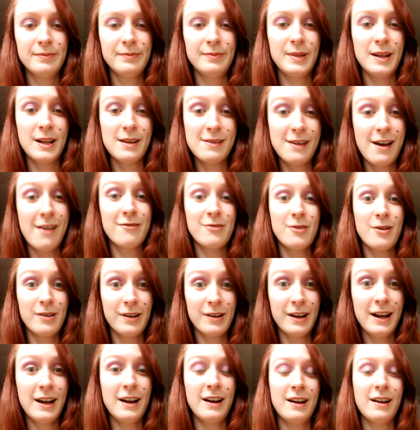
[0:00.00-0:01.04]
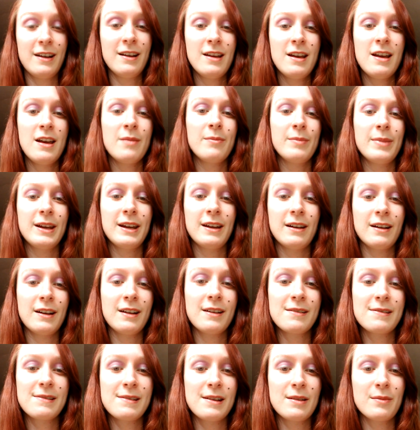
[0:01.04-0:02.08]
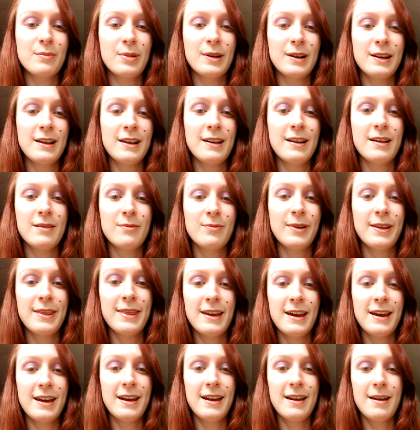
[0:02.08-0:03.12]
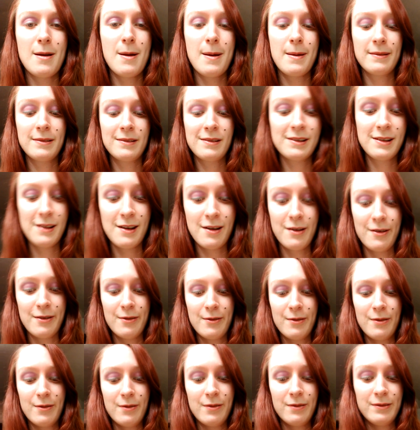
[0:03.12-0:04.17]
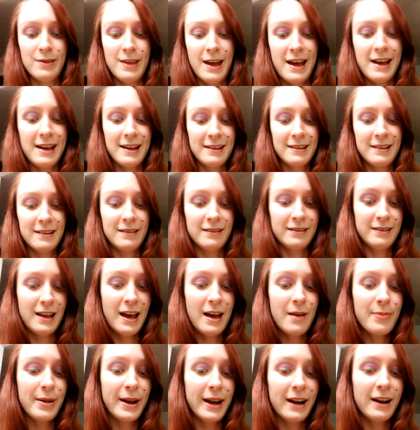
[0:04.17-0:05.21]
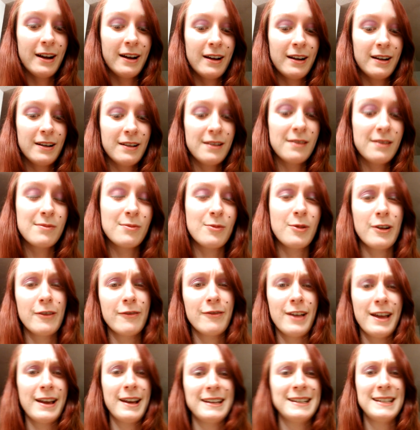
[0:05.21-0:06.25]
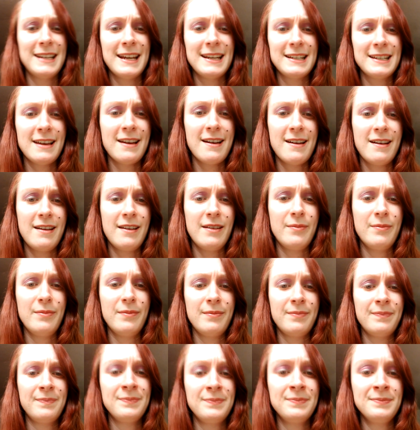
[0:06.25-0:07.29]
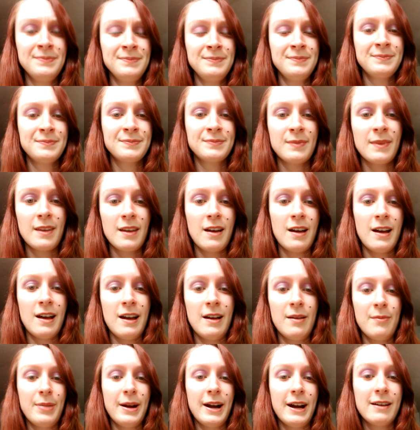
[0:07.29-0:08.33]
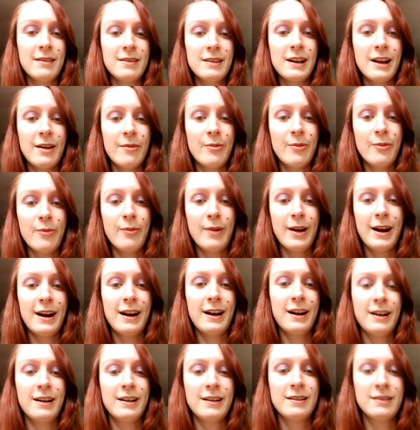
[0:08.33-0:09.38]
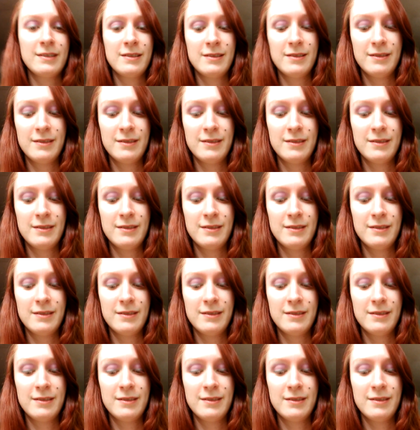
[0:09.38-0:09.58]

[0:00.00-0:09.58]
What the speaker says: Because I have long hair, big earrings look pretty good with it. So that pair is more of like a daytime pair that I will wear.